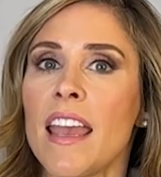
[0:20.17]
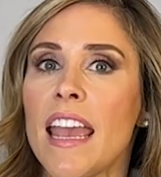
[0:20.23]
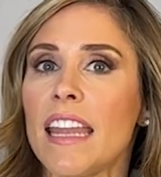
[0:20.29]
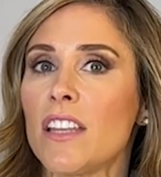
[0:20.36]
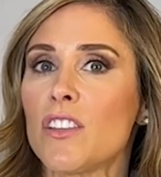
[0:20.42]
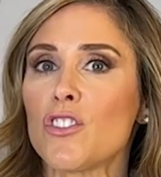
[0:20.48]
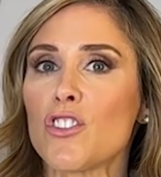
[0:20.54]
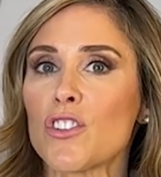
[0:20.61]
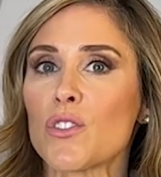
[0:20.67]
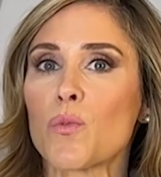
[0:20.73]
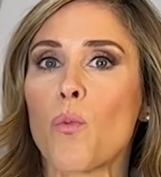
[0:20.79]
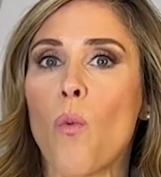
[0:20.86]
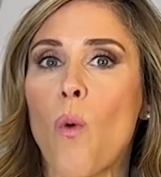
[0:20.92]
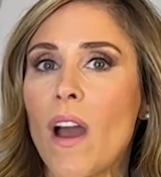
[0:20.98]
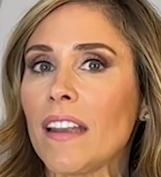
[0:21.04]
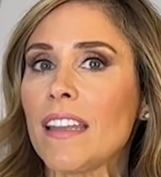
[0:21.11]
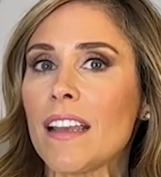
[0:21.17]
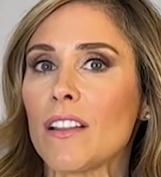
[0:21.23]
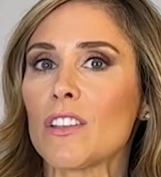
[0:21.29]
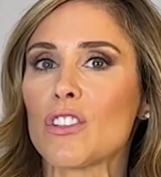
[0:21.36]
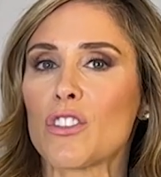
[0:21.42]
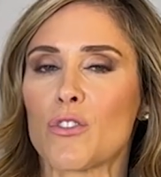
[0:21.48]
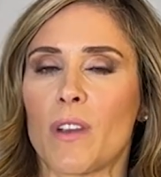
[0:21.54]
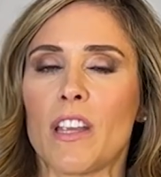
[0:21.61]
and is just one
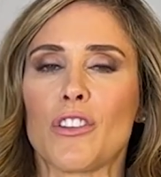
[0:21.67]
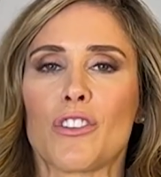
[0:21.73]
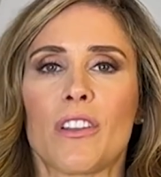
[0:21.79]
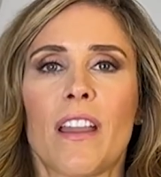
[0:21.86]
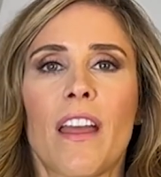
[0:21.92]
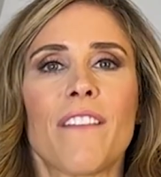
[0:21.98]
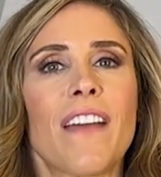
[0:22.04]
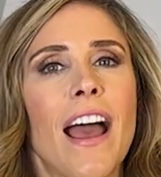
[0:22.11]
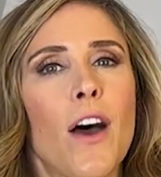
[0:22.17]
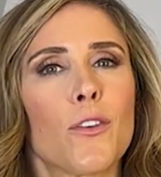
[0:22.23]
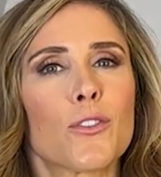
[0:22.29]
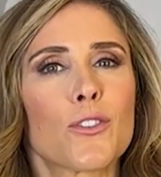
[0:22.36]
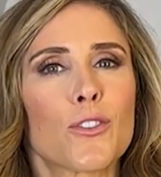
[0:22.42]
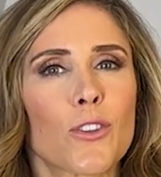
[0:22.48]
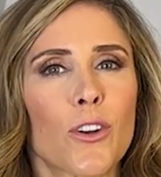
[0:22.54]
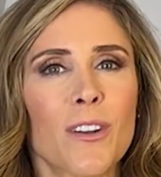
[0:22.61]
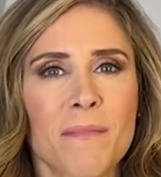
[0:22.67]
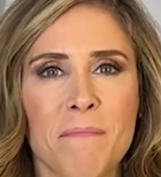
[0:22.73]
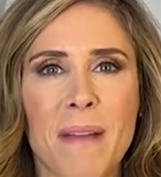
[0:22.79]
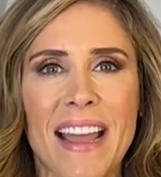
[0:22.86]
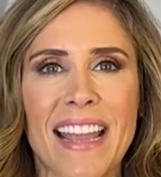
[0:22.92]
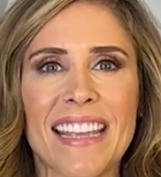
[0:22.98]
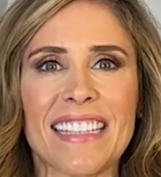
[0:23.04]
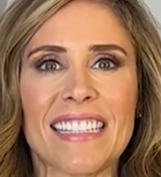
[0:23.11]
illustration of how certain
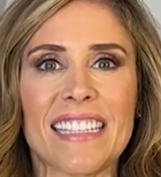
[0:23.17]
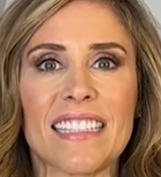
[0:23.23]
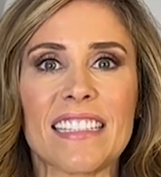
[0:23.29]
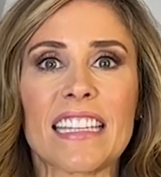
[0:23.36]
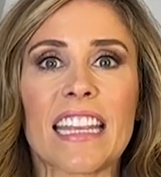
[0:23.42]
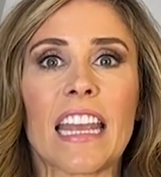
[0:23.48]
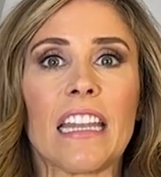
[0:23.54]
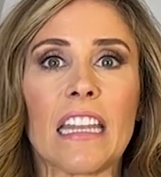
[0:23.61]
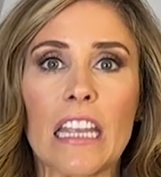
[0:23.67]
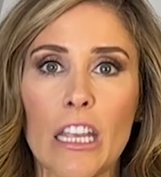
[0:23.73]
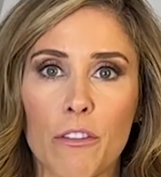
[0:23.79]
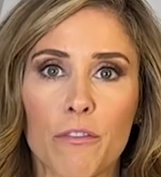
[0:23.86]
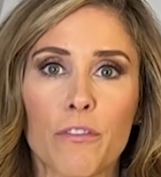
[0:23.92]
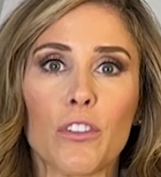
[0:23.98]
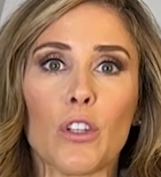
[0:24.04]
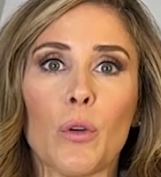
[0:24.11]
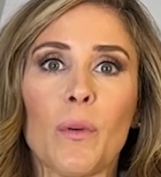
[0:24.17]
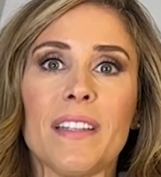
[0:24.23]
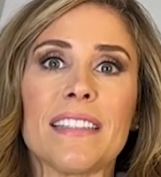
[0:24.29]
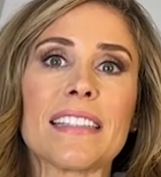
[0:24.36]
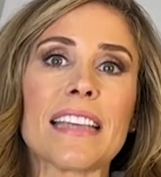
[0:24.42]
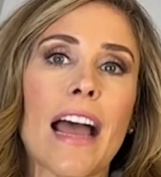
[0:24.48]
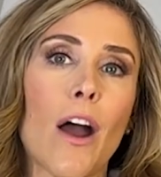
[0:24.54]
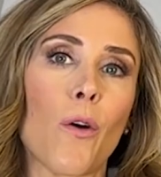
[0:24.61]
biases can
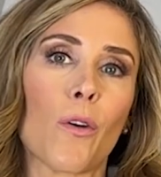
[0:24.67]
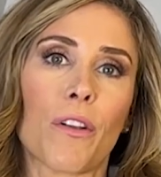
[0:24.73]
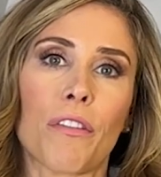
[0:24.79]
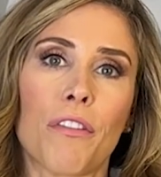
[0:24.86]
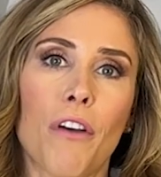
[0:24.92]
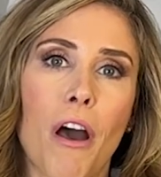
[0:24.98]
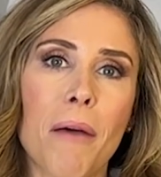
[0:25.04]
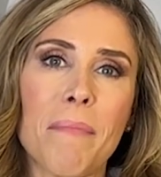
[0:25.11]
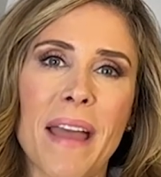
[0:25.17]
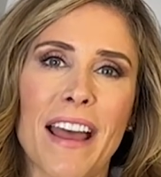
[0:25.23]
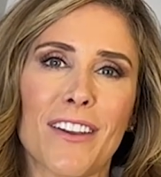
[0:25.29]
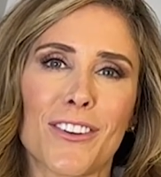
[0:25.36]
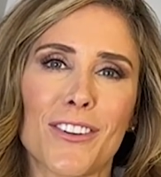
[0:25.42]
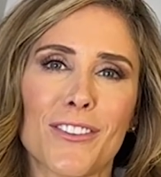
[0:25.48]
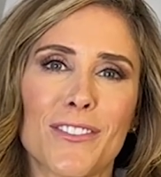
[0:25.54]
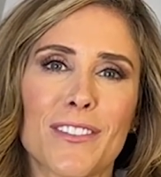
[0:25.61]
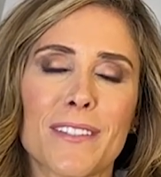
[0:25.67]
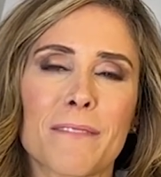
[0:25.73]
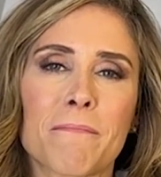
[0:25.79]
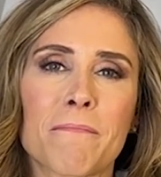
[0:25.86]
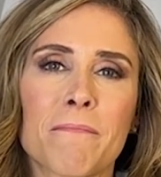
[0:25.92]
influence our thought patterns.